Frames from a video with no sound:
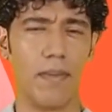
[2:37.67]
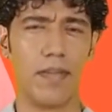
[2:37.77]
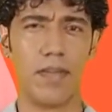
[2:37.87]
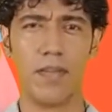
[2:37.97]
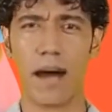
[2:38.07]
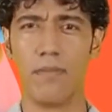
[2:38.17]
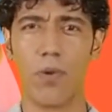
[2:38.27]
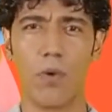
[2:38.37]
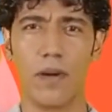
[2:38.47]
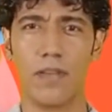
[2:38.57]
This is
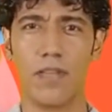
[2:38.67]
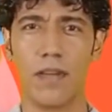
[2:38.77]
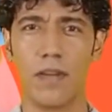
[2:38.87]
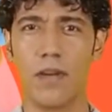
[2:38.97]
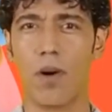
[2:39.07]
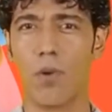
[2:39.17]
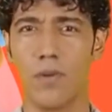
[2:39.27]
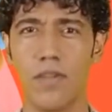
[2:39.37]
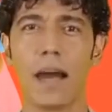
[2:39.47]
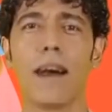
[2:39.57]
therefore considered a
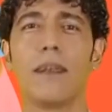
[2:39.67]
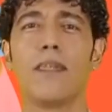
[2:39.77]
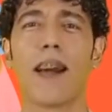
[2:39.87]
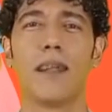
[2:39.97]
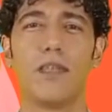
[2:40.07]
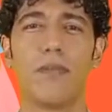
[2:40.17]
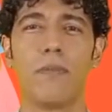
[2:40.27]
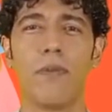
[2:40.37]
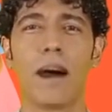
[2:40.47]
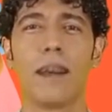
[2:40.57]
gold standard test
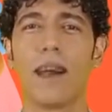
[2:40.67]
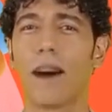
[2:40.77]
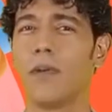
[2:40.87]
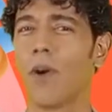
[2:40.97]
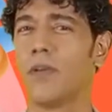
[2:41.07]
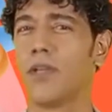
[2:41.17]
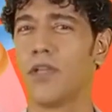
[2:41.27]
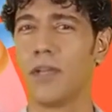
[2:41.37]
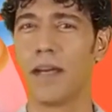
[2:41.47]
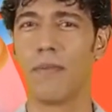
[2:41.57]
for finding out
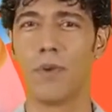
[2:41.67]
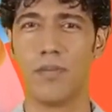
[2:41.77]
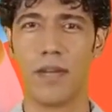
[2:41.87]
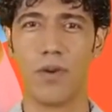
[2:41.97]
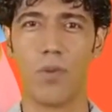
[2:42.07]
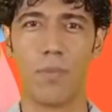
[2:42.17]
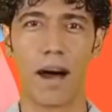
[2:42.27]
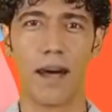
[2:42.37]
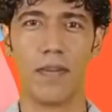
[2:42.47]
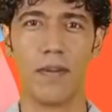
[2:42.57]
oxygen levels in your
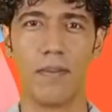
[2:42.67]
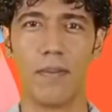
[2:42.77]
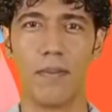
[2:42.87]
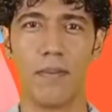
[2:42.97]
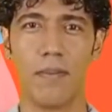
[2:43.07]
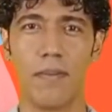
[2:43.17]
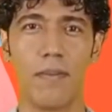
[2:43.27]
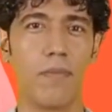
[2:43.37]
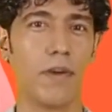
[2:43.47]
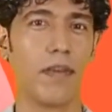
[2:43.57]
blood.
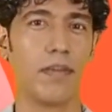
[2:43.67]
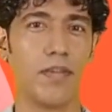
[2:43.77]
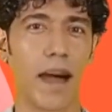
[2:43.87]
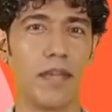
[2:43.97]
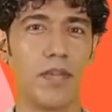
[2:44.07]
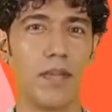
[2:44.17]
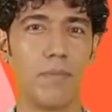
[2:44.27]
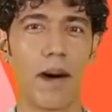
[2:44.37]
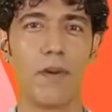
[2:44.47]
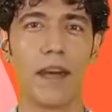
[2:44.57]
But this test is
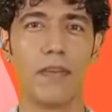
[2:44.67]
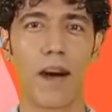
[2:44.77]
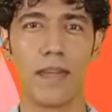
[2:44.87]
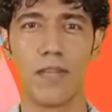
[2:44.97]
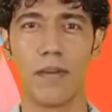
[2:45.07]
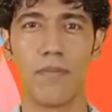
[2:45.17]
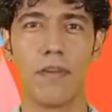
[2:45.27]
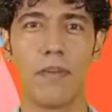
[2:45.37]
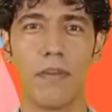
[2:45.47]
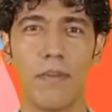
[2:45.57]
very invasive.
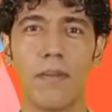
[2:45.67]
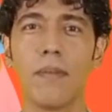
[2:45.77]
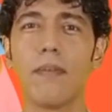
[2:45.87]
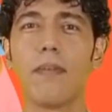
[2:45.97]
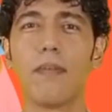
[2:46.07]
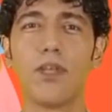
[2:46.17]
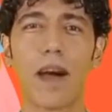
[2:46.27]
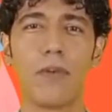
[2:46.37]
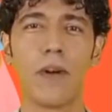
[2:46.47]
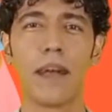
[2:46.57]

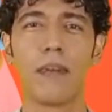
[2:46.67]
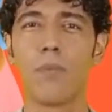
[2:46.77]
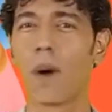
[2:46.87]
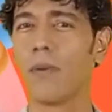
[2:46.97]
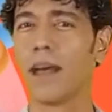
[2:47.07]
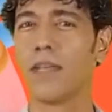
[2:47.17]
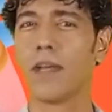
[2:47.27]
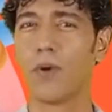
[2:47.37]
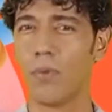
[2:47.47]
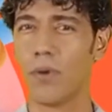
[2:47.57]
Generally, while
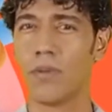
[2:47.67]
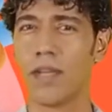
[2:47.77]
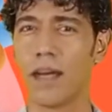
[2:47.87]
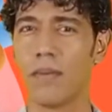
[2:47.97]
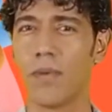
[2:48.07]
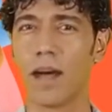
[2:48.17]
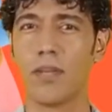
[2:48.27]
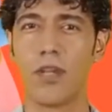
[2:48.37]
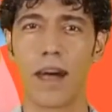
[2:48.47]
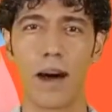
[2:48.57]
getting your routine
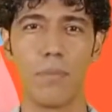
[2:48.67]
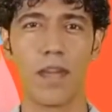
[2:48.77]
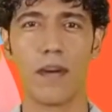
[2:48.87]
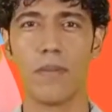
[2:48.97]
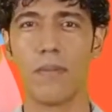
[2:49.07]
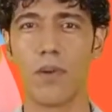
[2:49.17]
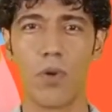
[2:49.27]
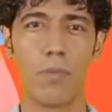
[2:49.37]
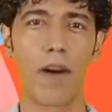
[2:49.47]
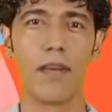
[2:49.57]
blood checkup done,
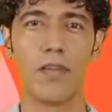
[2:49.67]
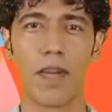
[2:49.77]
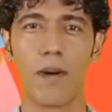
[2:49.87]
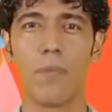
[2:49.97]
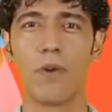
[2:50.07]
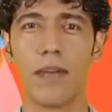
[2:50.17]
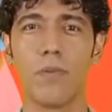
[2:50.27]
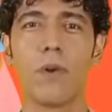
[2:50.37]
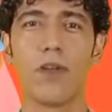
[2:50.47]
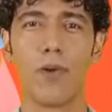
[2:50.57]
your blood sample
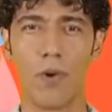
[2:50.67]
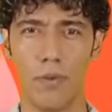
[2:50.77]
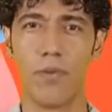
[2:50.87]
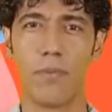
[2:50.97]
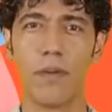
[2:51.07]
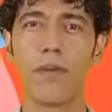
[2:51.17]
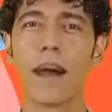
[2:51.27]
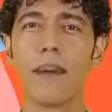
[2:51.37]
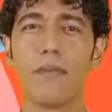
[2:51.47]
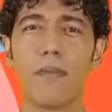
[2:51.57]
is withdrawn from the
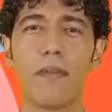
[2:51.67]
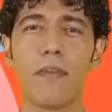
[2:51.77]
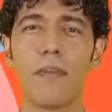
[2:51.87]
vein.